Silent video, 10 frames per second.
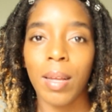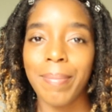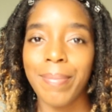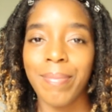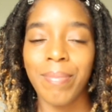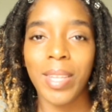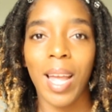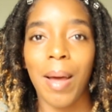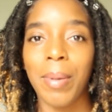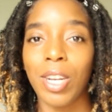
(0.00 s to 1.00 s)

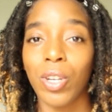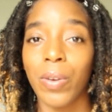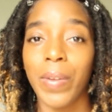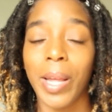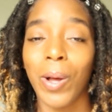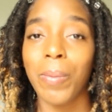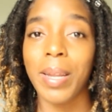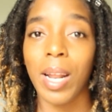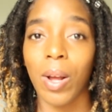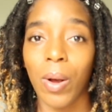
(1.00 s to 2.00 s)
I'm not sure if it
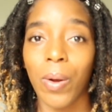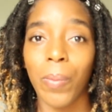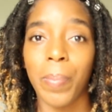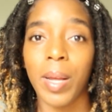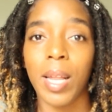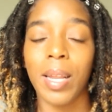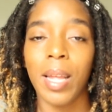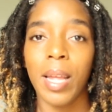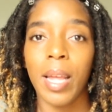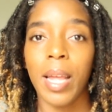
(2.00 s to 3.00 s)
helped at all, but
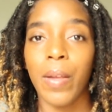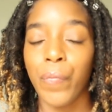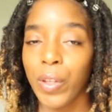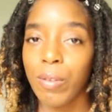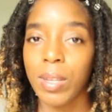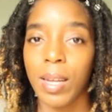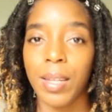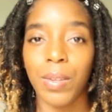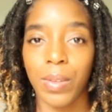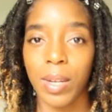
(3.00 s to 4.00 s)
it feels
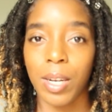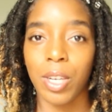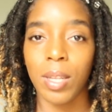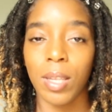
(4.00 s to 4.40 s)
good to touch.